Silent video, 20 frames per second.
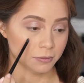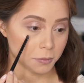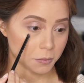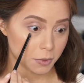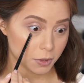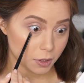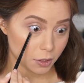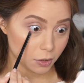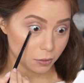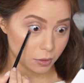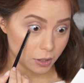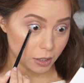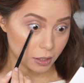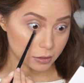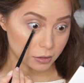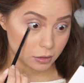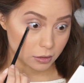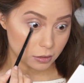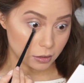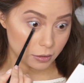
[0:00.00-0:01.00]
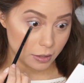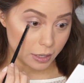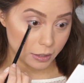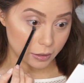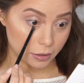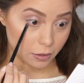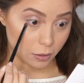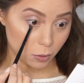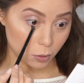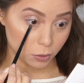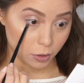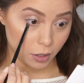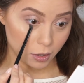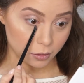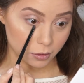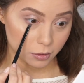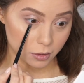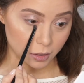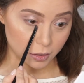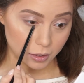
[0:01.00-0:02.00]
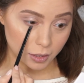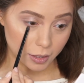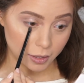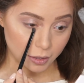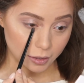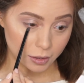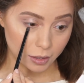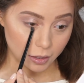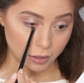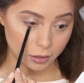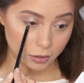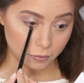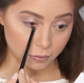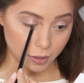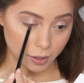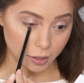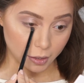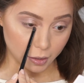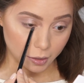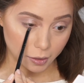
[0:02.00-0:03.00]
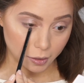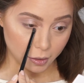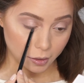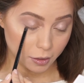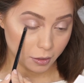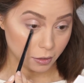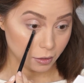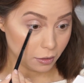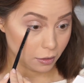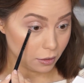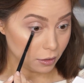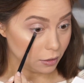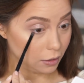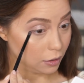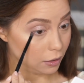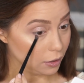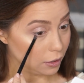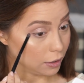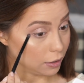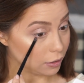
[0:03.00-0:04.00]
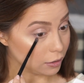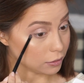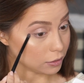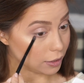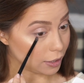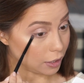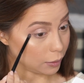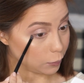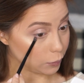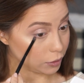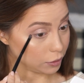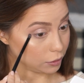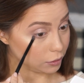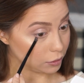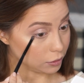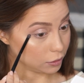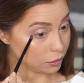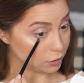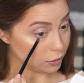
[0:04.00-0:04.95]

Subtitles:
So that's like the only other thing that I can think of that has happened.